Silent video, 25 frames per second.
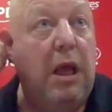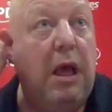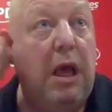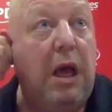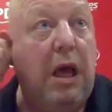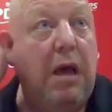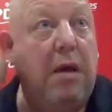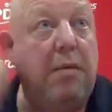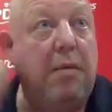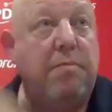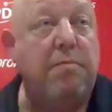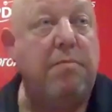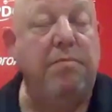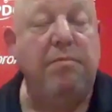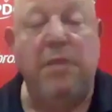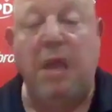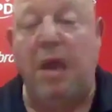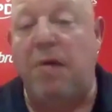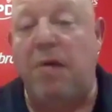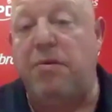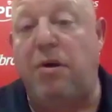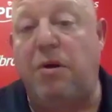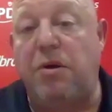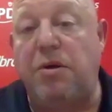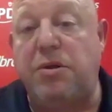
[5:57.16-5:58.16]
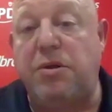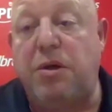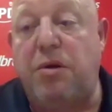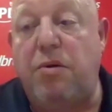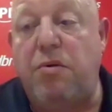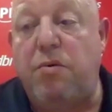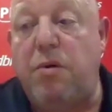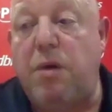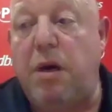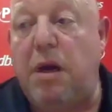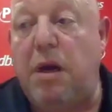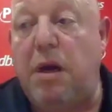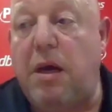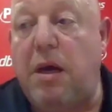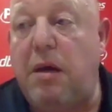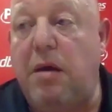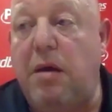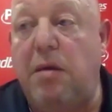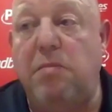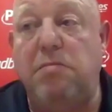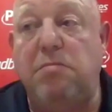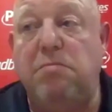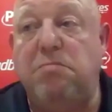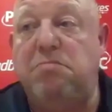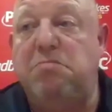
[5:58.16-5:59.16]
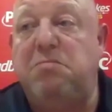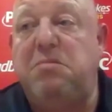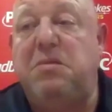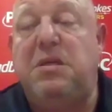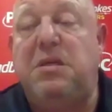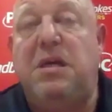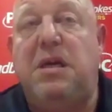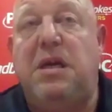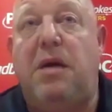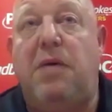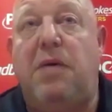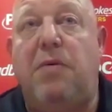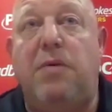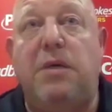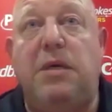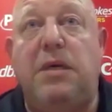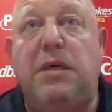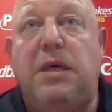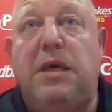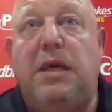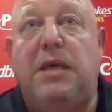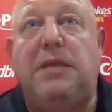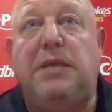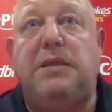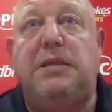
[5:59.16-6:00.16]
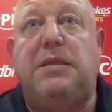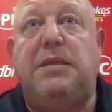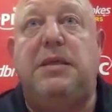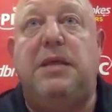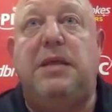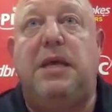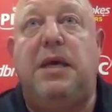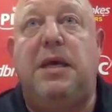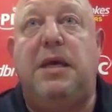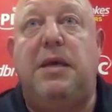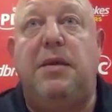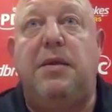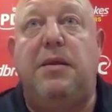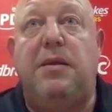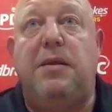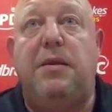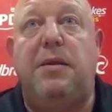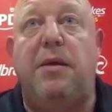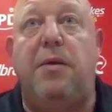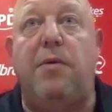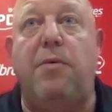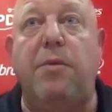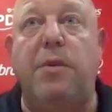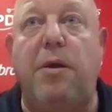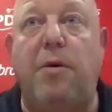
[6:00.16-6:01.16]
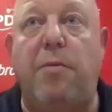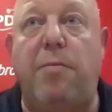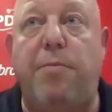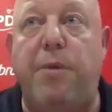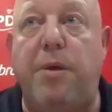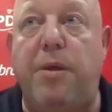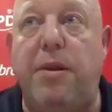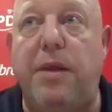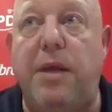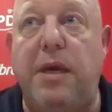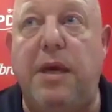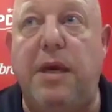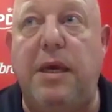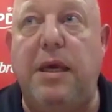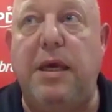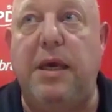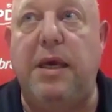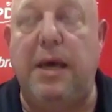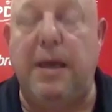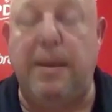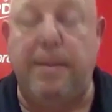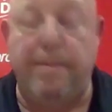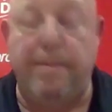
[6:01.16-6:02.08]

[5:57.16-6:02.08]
No, not at all. You know, it's they'll put the